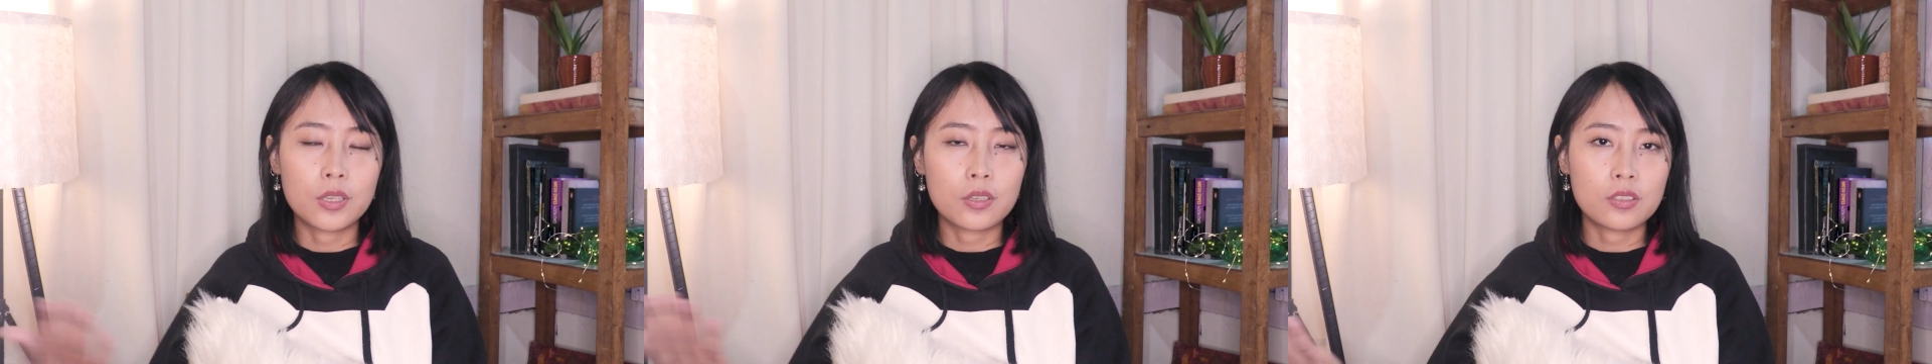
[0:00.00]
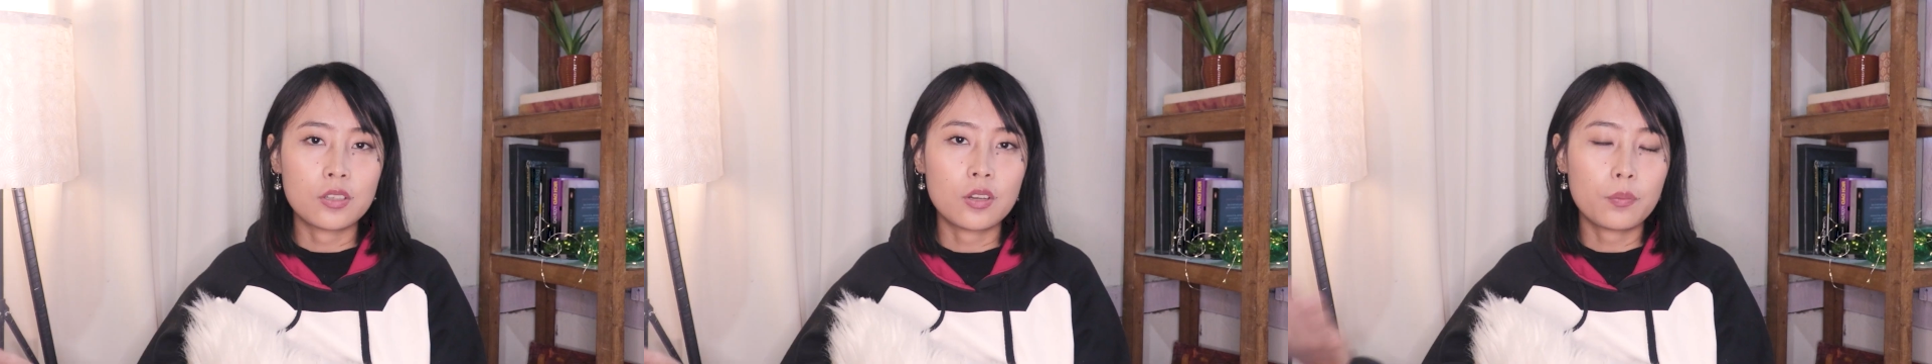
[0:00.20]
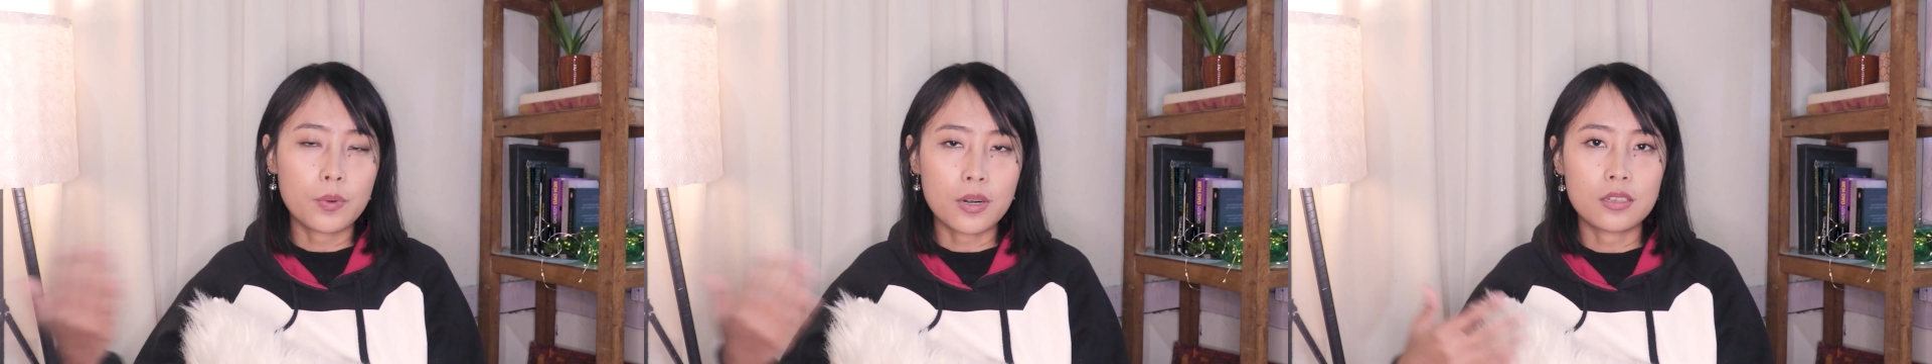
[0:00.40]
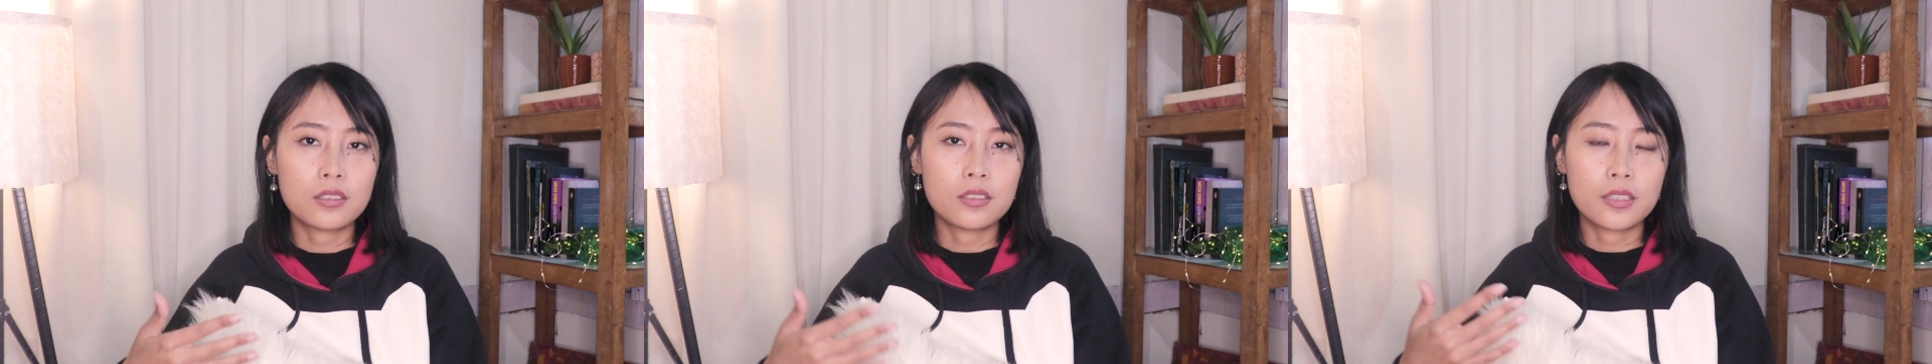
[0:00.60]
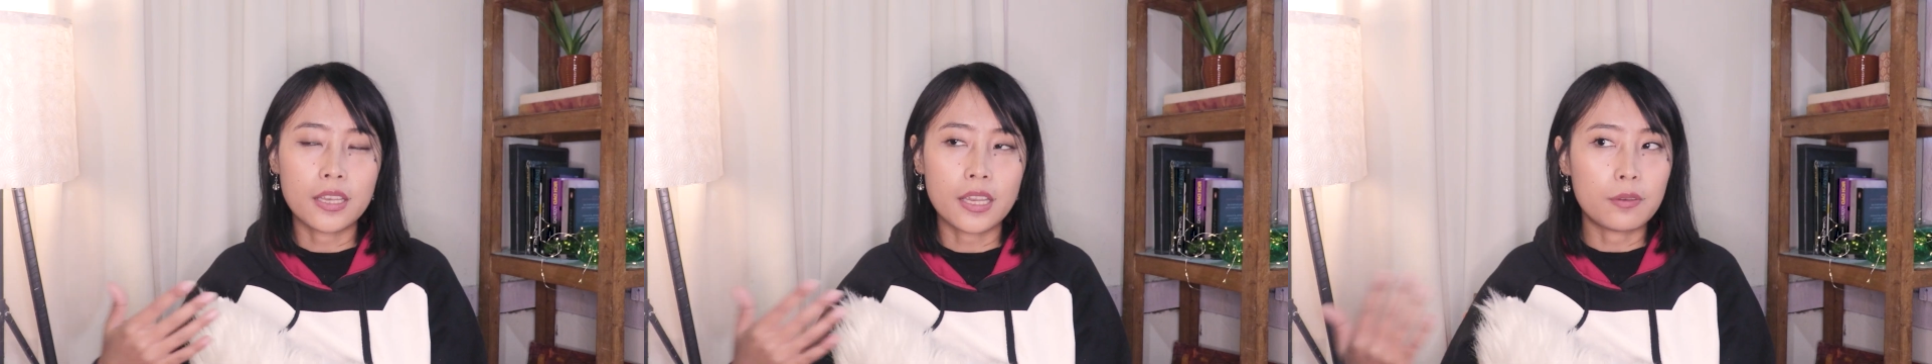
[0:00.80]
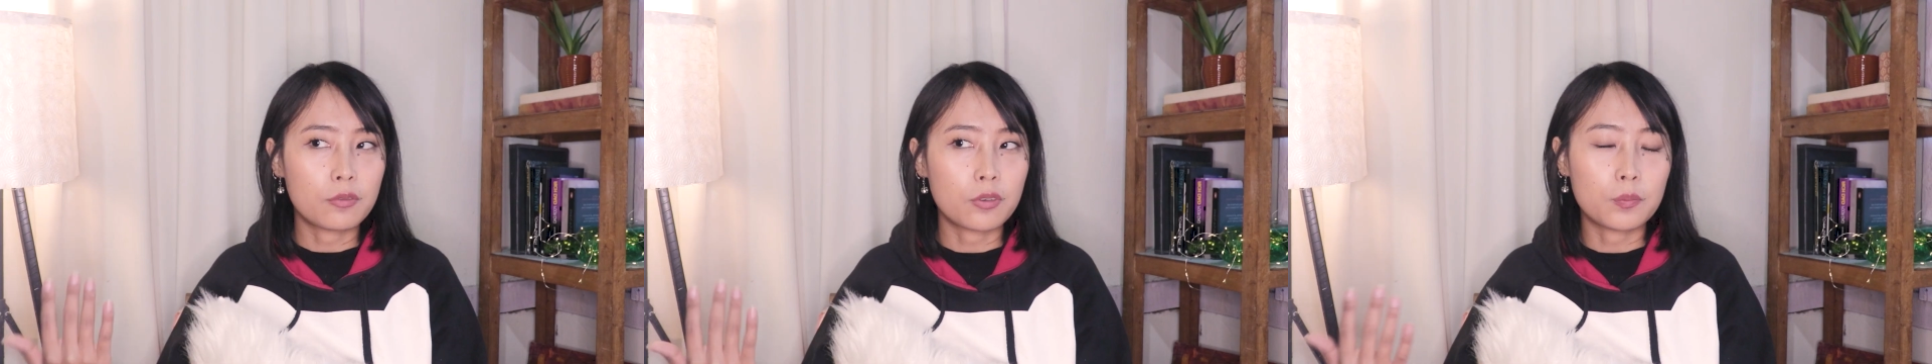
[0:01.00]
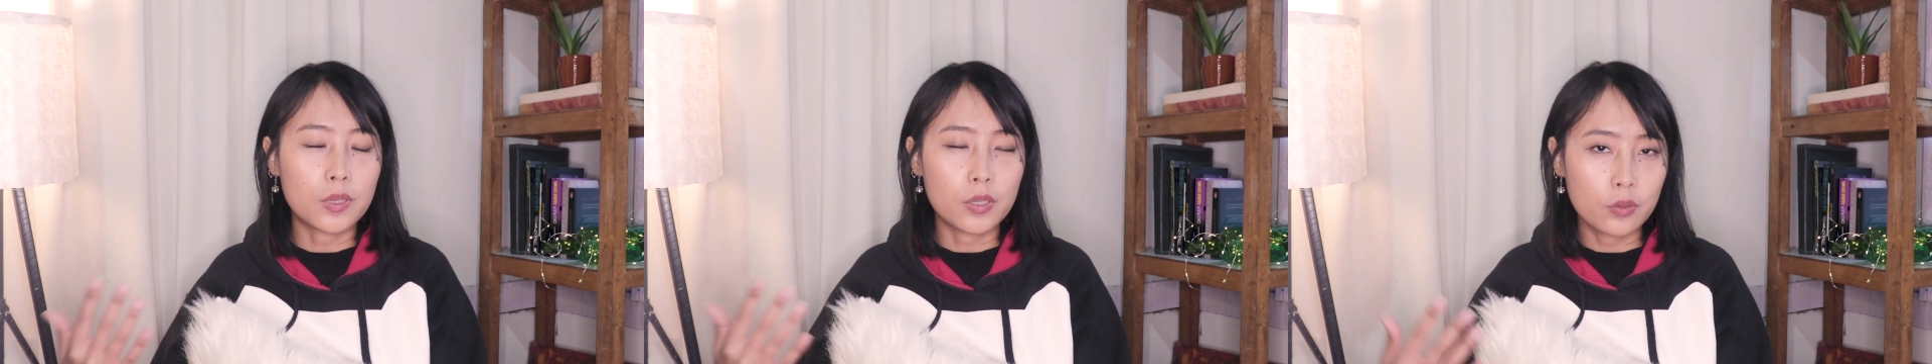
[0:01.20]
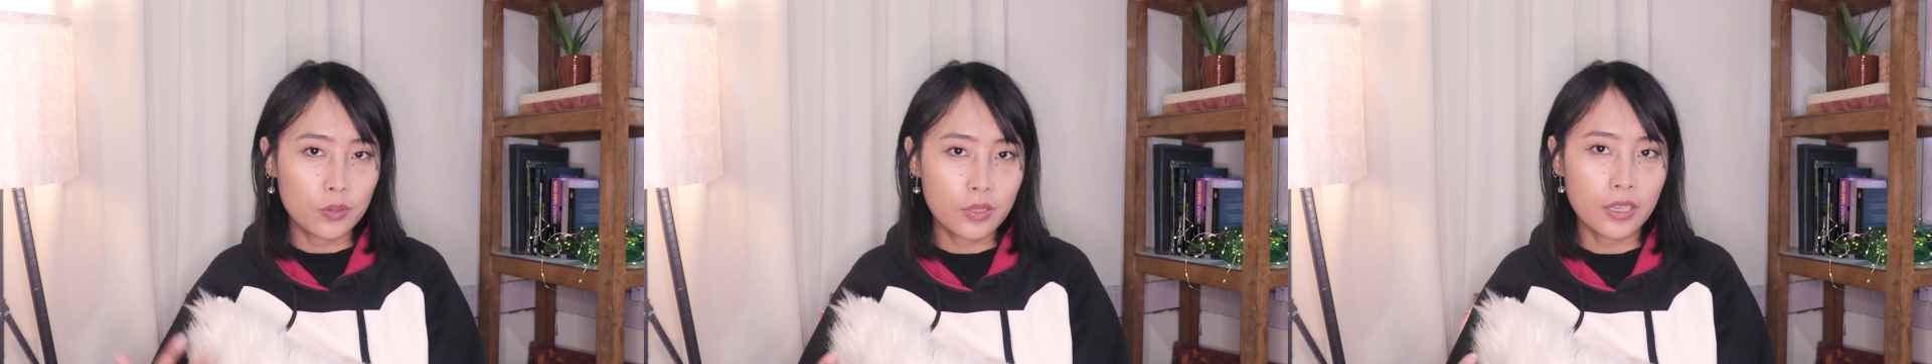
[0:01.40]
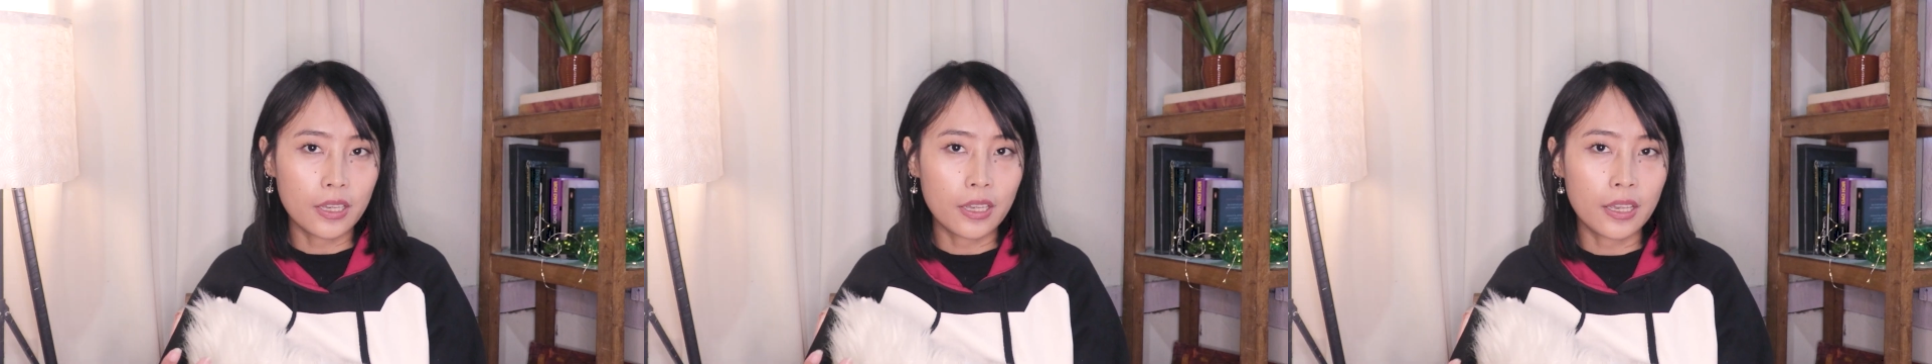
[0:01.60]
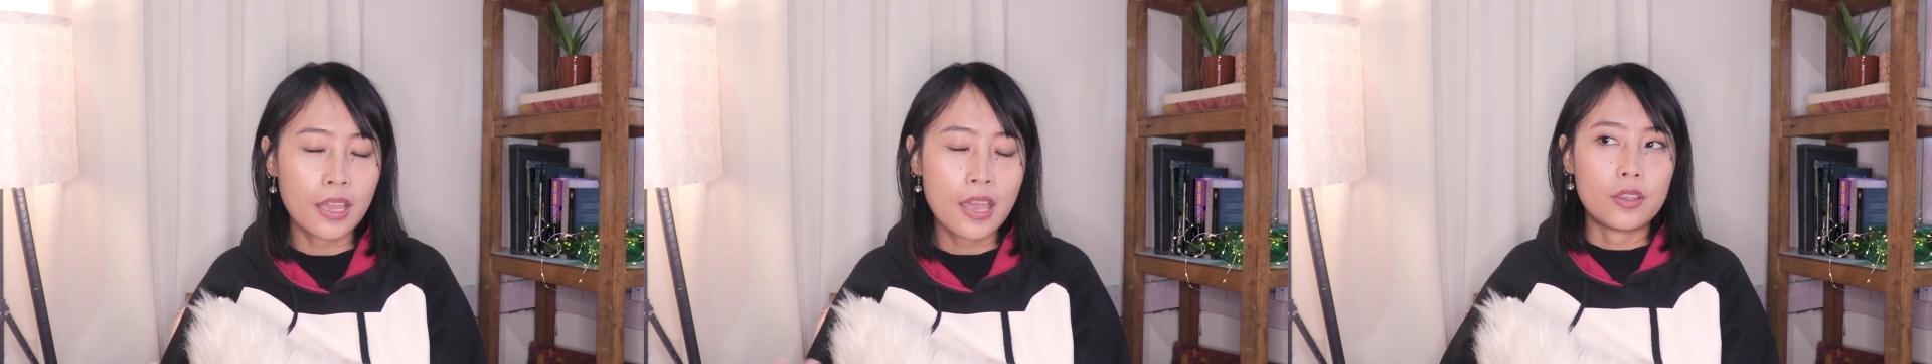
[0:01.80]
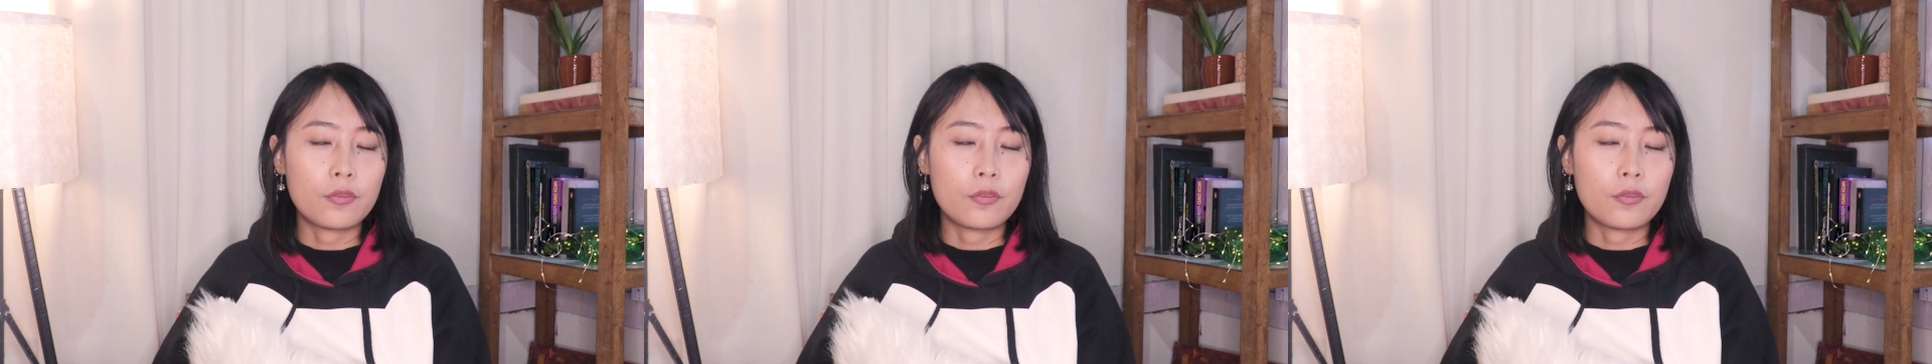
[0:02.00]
because your parcel came from the UK.